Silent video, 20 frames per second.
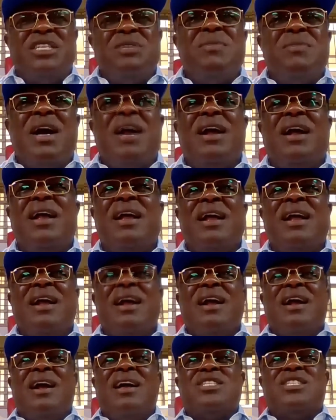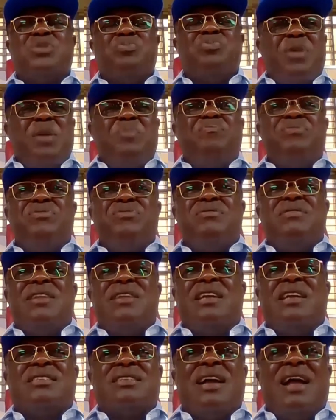uh, Shettima as
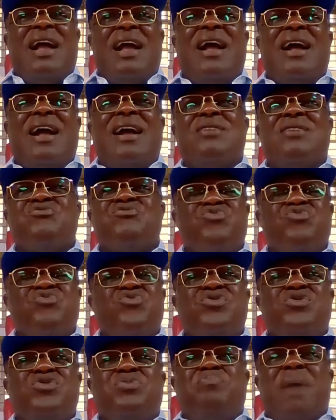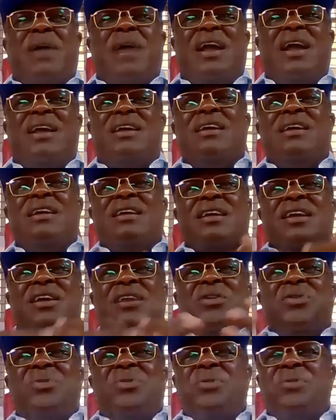people that are ruled
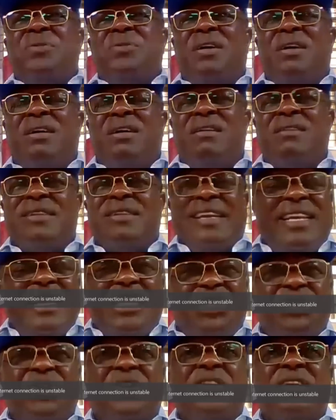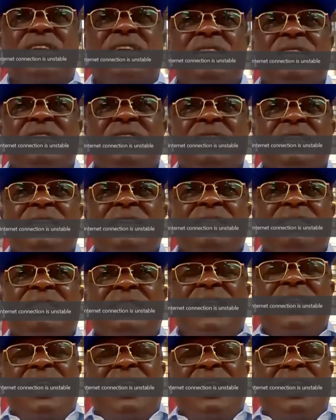by, you know, uh, religion.